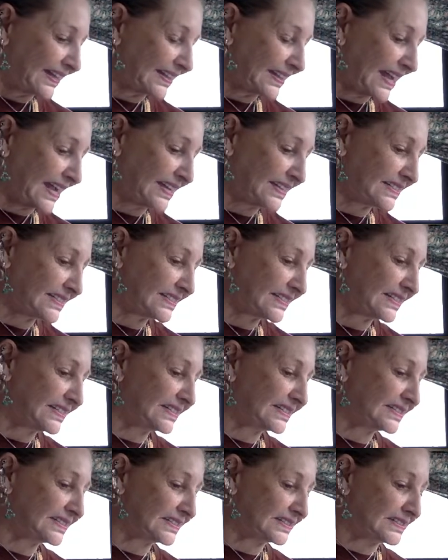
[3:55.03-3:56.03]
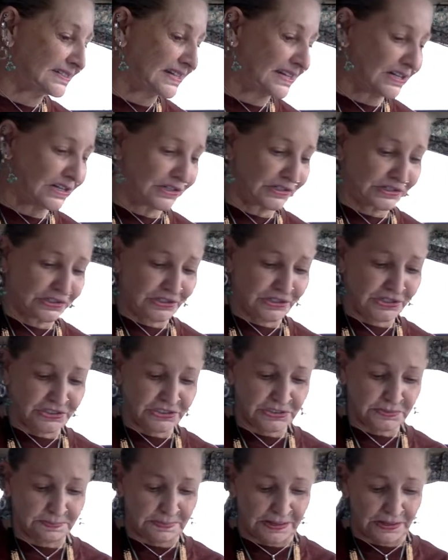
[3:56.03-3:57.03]
Next is Dear
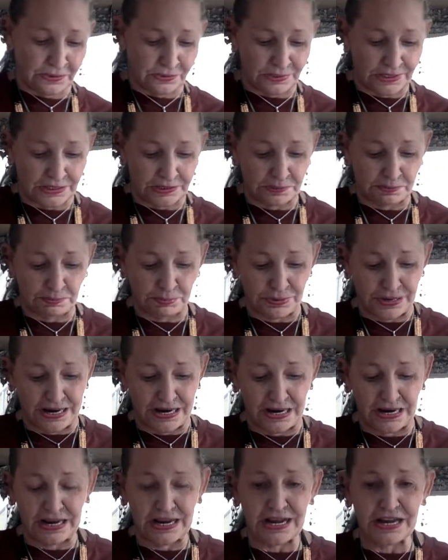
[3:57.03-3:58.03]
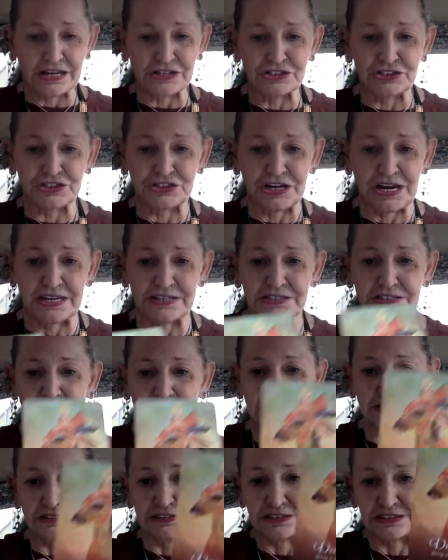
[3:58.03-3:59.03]
Spirit, bring a
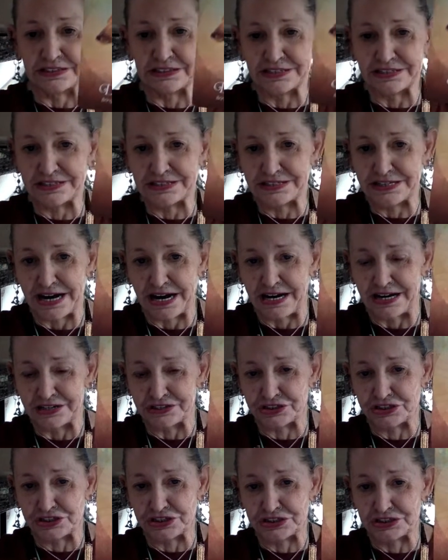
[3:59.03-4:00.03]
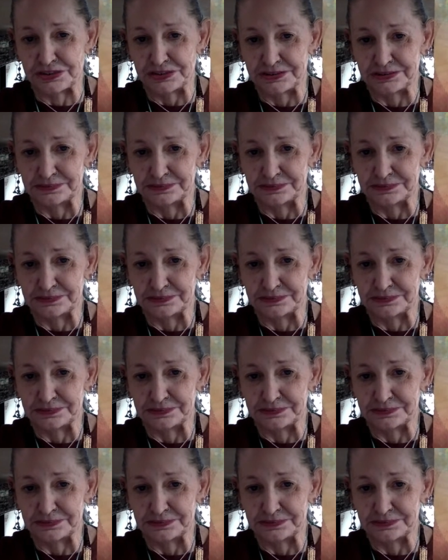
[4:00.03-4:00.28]
gentle touch.